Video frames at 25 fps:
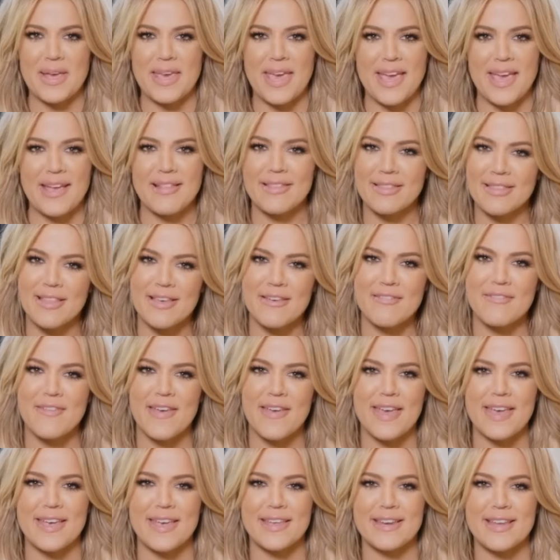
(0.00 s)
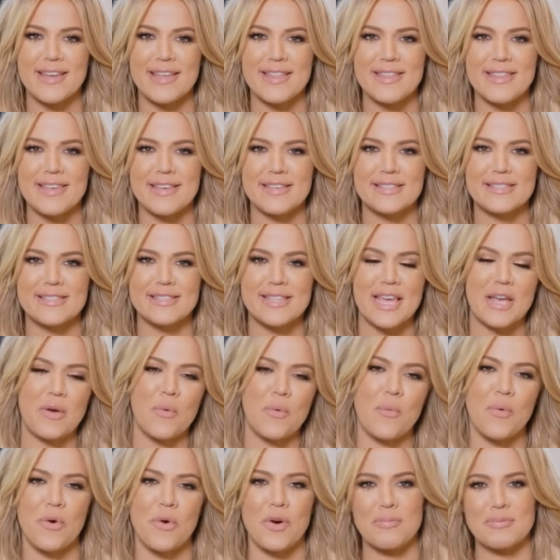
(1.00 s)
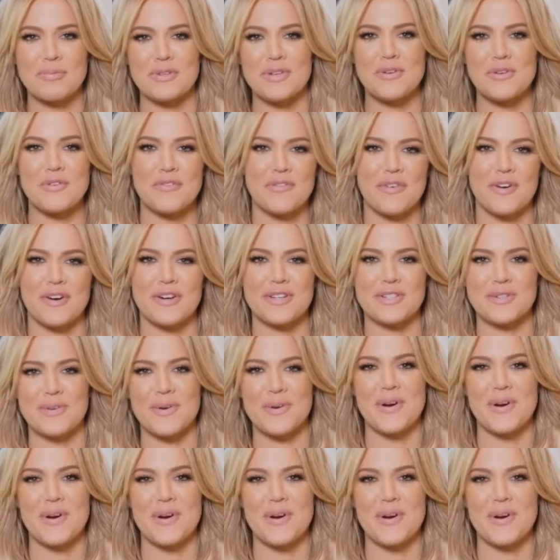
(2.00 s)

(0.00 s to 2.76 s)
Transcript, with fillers: I can't live in this like warped universe